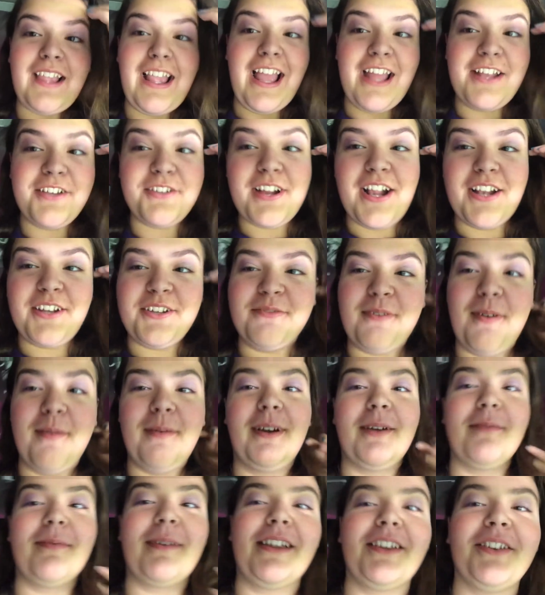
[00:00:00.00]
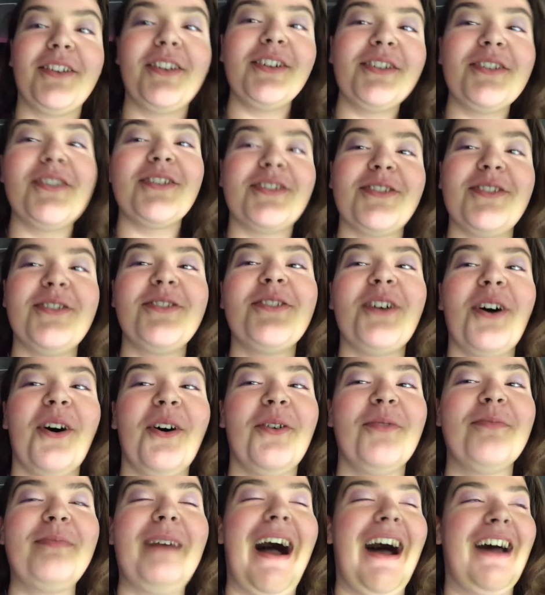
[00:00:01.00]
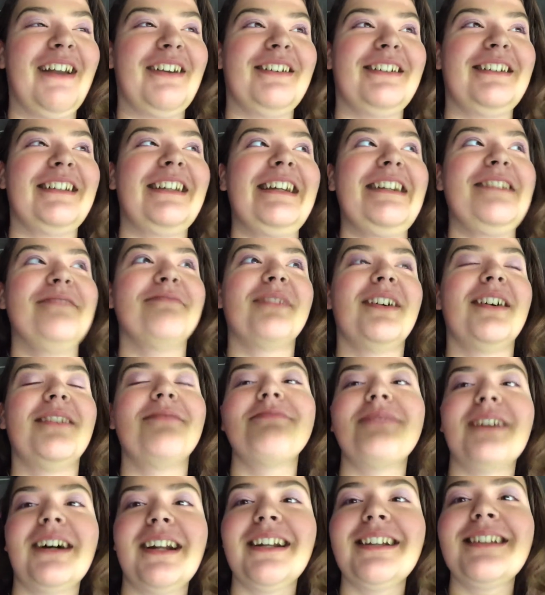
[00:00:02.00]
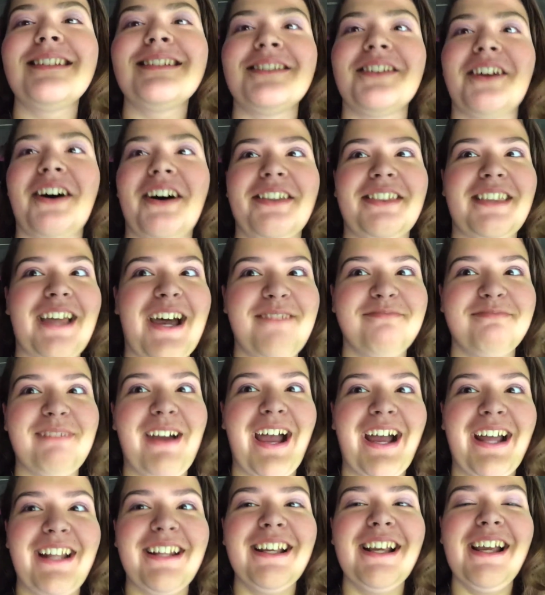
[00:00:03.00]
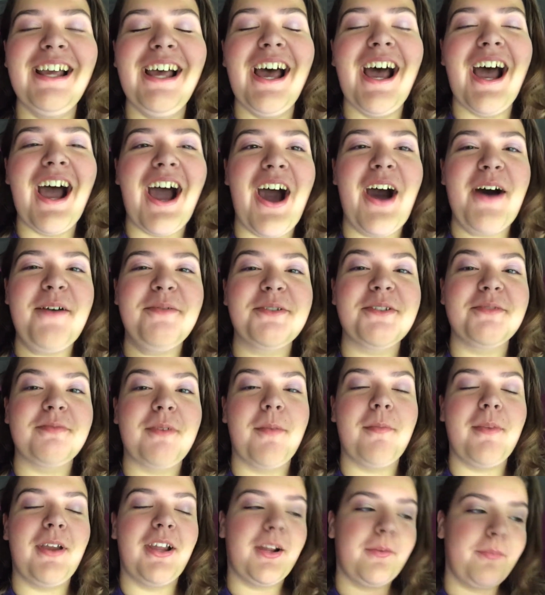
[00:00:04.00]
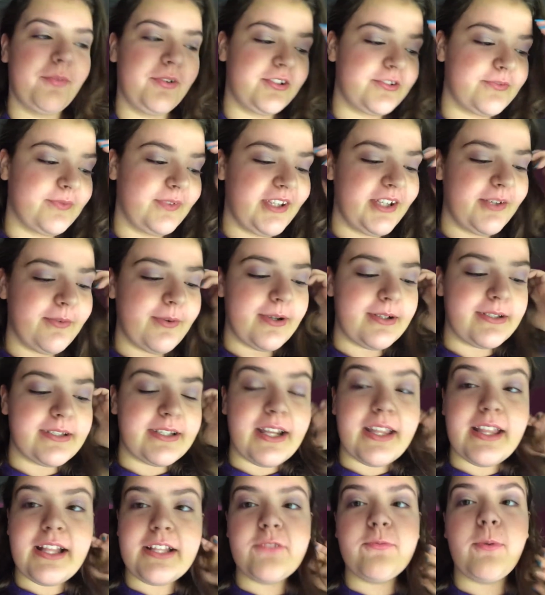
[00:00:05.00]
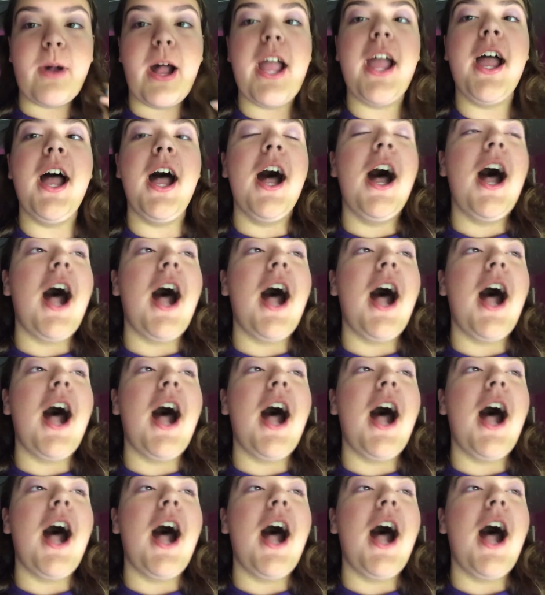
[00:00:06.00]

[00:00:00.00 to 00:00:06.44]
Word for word: I tried to do my makeup. It looks so bad on camera, but it's not that bad. So my makeup looked really weird today. That's why.